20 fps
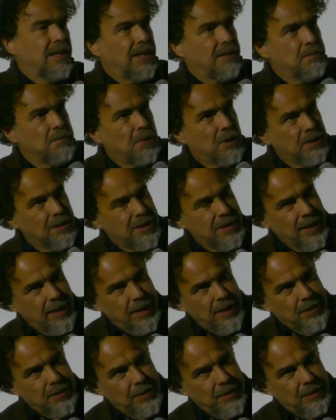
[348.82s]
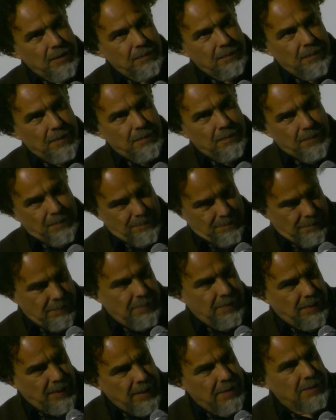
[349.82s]
Then months later,
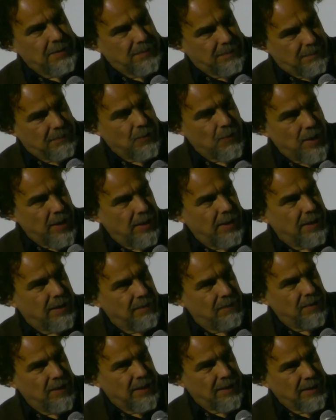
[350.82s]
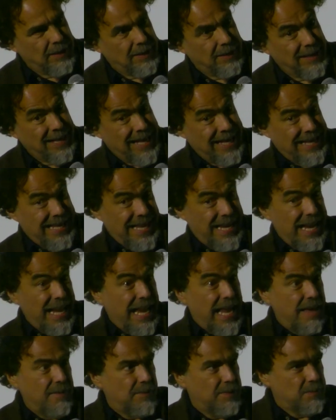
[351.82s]
this tragic event, and then
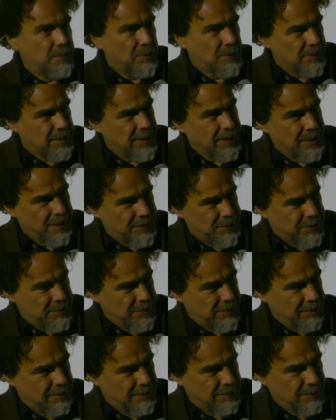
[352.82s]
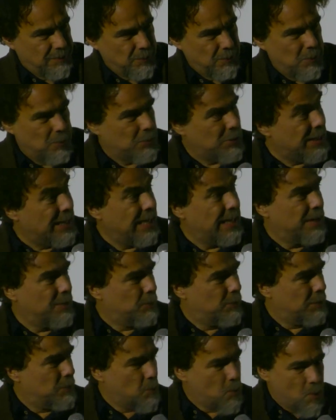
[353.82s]
11 months later, we were
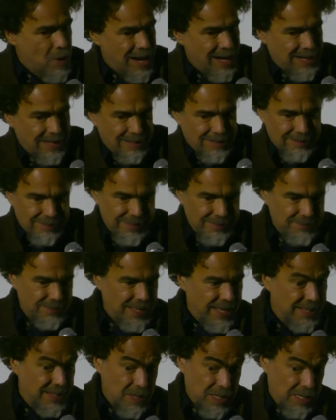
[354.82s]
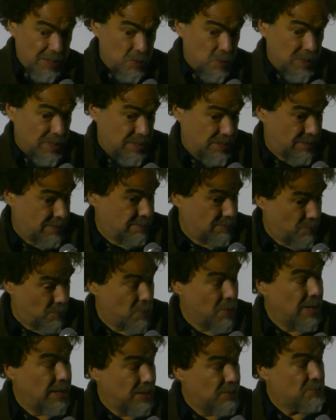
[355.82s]
dealing with one that it was
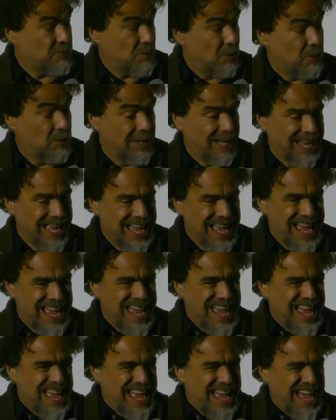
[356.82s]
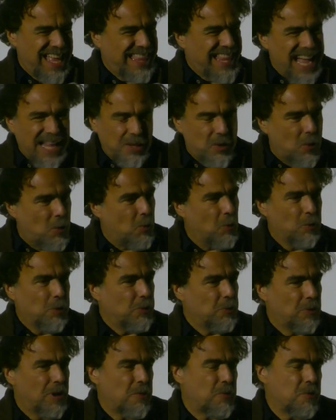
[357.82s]
really struggling. And that
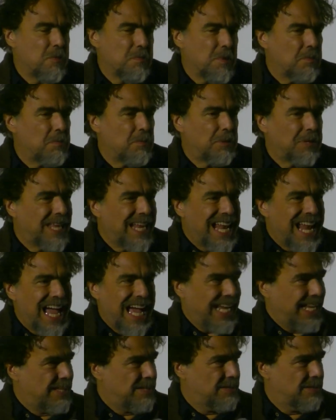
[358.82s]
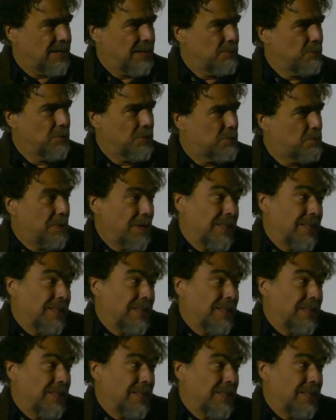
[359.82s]
corridor, I remember the nights we